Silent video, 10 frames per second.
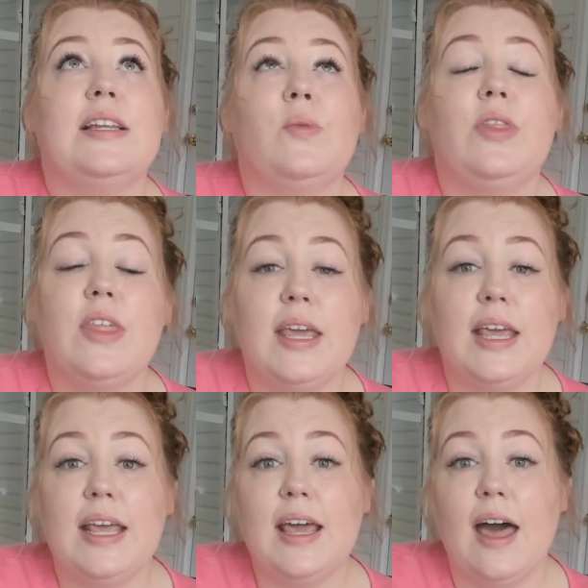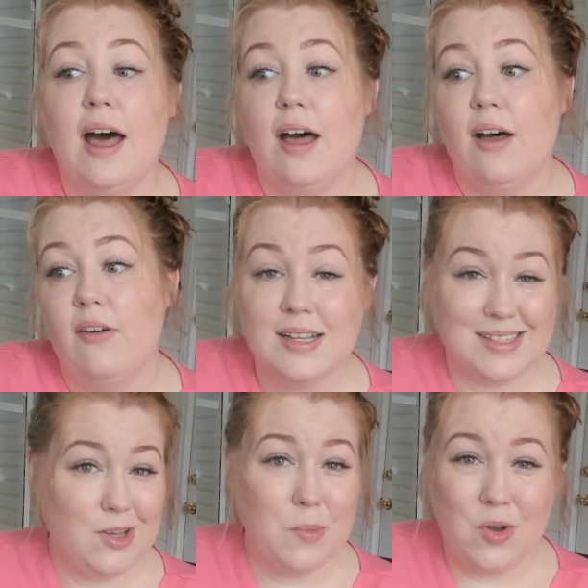When thinking of a
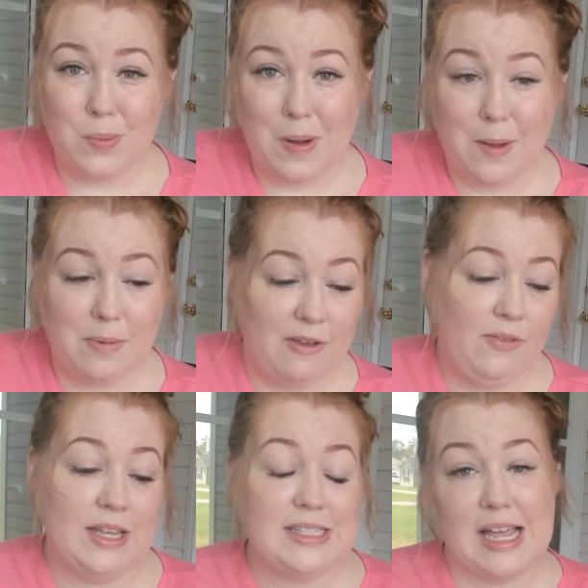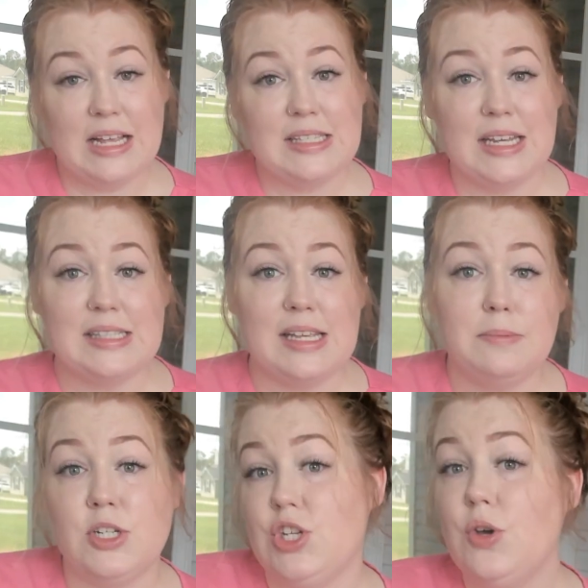single motor pump, if it says it gets up
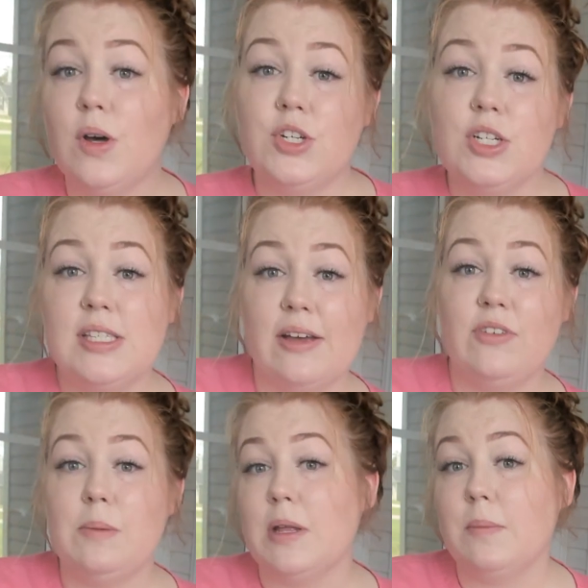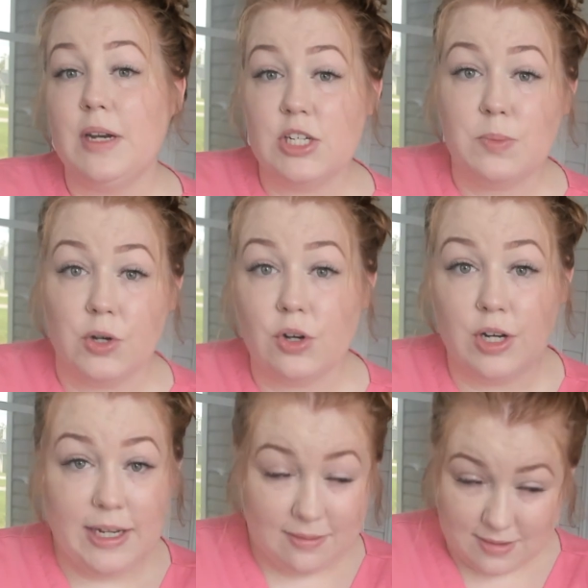to 270 millimeters
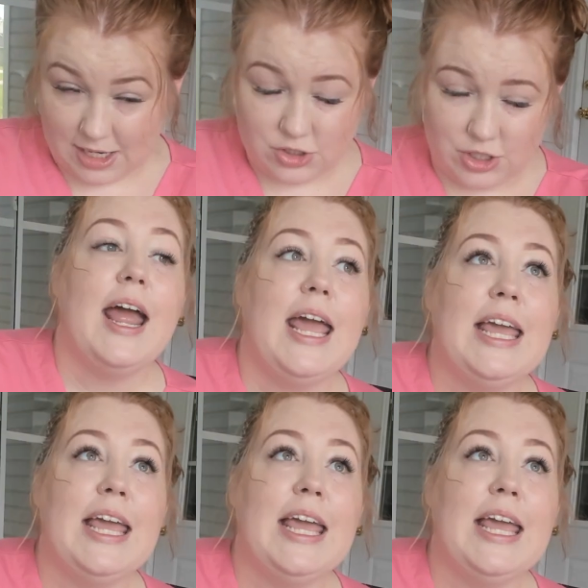mercury suction,